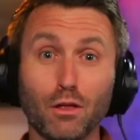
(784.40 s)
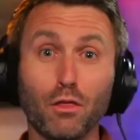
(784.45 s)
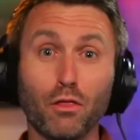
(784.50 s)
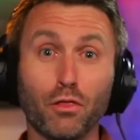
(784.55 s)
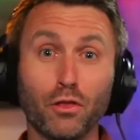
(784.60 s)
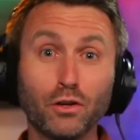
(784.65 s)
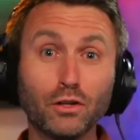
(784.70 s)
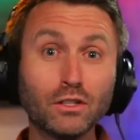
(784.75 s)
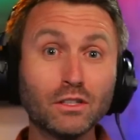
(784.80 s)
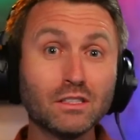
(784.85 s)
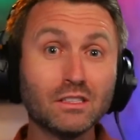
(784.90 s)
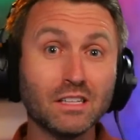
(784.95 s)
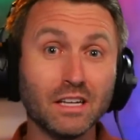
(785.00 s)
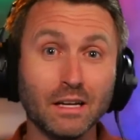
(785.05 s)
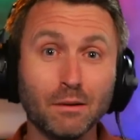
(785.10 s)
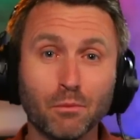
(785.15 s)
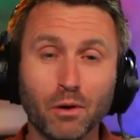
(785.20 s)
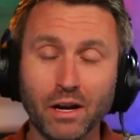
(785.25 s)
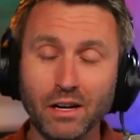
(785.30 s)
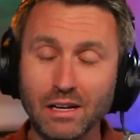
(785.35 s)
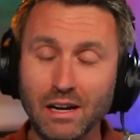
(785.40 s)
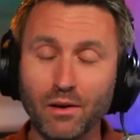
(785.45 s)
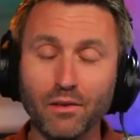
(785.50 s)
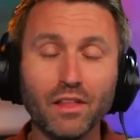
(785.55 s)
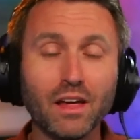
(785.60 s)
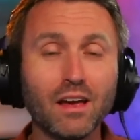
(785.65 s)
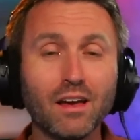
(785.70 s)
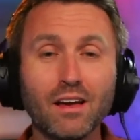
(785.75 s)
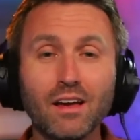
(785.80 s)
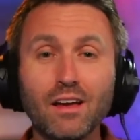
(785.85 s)
the third team right now,
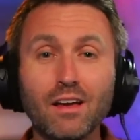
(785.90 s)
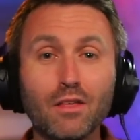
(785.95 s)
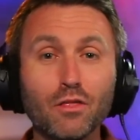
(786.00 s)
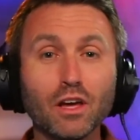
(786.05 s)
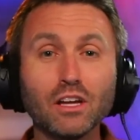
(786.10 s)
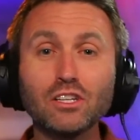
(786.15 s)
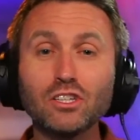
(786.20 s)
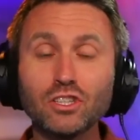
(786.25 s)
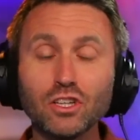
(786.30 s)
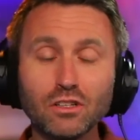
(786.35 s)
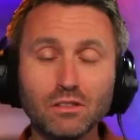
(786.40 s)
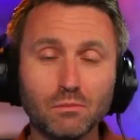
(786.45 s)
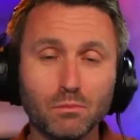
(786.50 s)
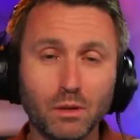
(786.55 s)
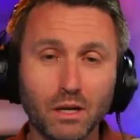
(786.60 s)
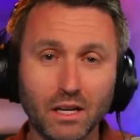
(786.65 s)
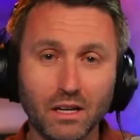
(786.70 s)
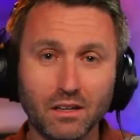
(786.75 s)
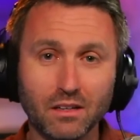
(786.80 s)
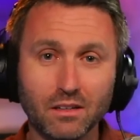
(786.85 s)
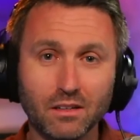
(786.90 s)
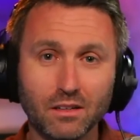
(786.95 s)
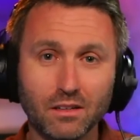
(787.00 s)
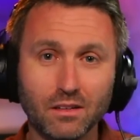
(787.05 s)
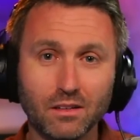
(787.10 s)
and they shouldn't be.